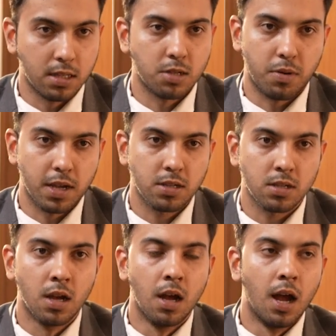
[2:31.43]
this place,
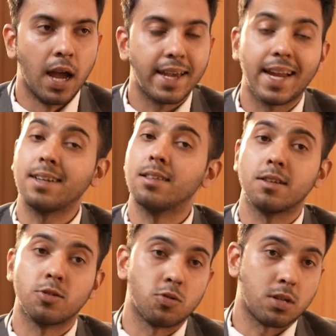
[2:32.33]
yet there
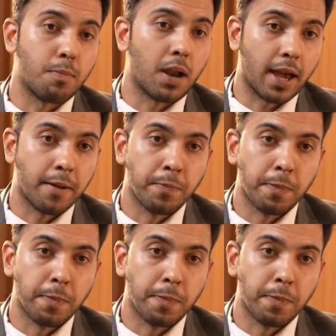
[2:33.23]
is no supply.